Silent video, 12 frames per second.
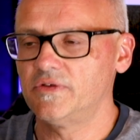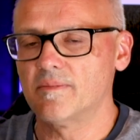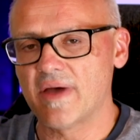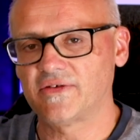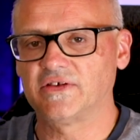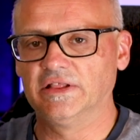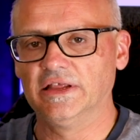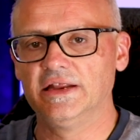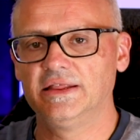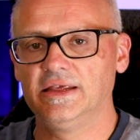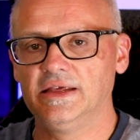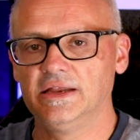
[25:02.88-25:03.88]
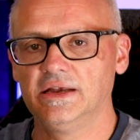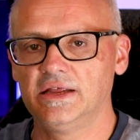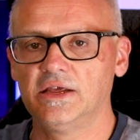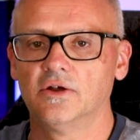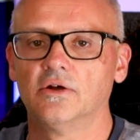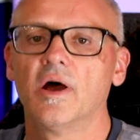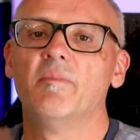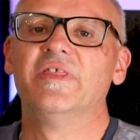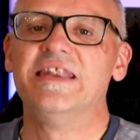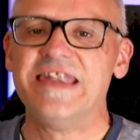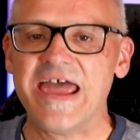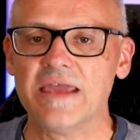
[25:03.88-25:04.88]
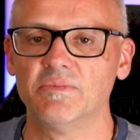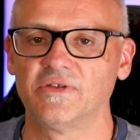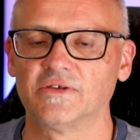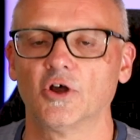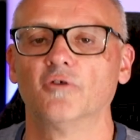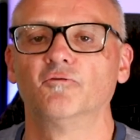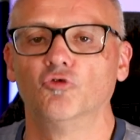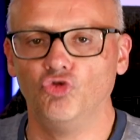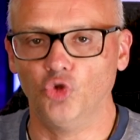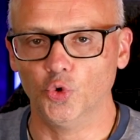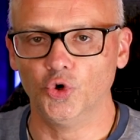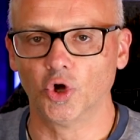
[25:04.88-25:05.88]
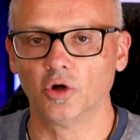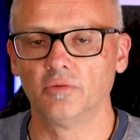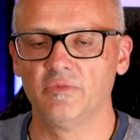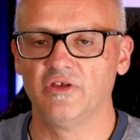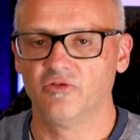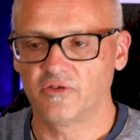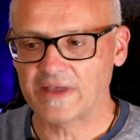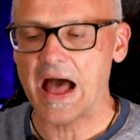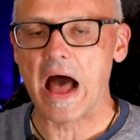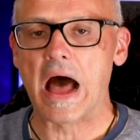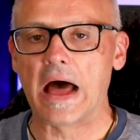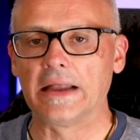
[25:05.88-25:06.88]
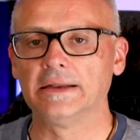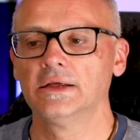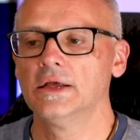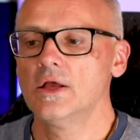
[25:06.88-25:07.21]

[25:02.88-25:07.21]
is a masculinity in here. I mean, the name itself, duro, means hard,